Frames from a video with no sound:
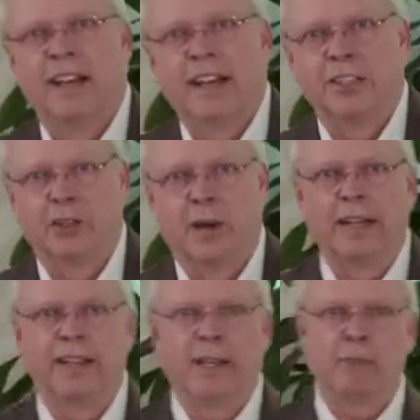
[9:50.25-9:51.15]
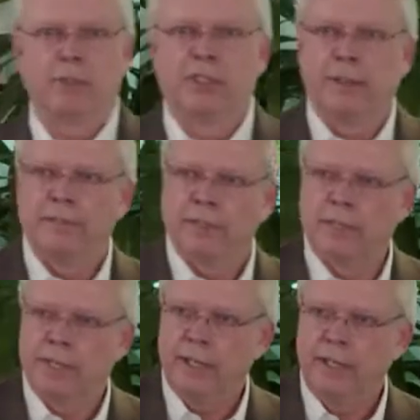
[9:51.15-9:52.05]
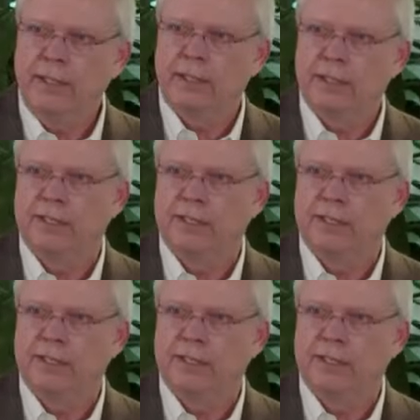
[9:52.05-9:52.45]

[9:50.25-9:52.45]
And so I ended up with seven C's,